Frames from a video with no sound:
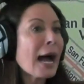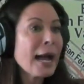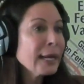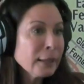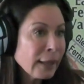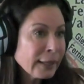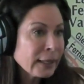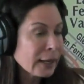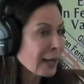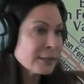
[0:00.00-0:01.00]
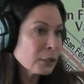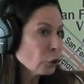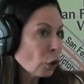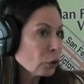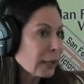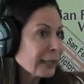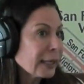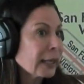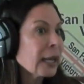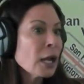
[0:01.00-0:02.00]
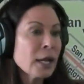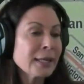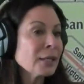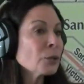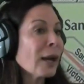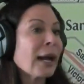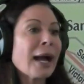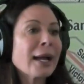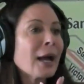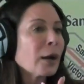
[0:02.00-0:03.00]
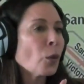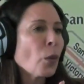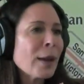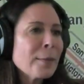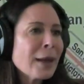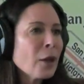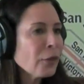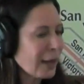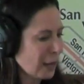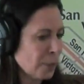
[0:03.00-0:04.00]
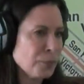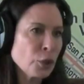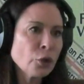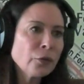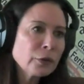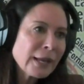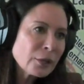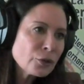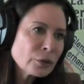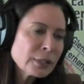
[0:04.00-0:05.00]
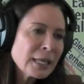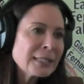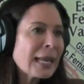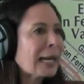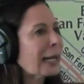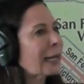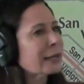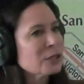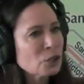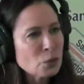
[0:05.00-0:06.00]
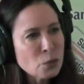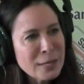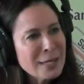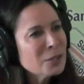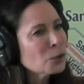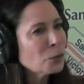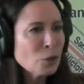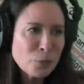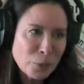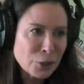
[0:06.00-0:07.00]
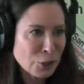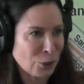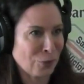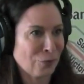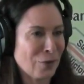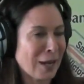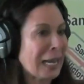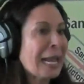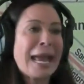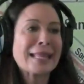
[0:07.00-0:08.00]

I didn't like it. I still don't like it. Guess what? I got a wet mouth. I got beautiful natural tits, and I got a sweet, smooth puss you could fuck.